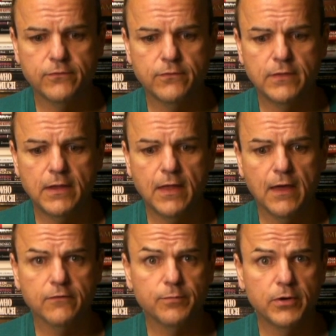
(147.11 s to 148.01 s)
to the
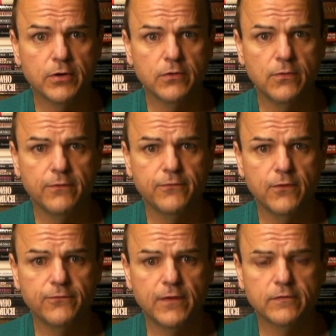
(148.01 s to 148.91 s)
Kecksburg
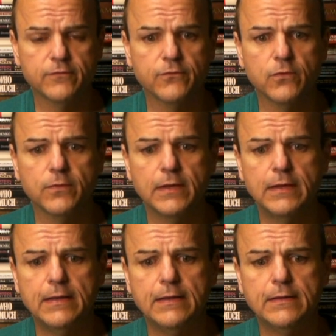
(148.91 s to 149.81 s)
UFO Festival
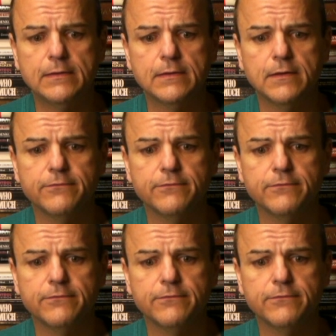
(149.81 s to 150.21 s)
and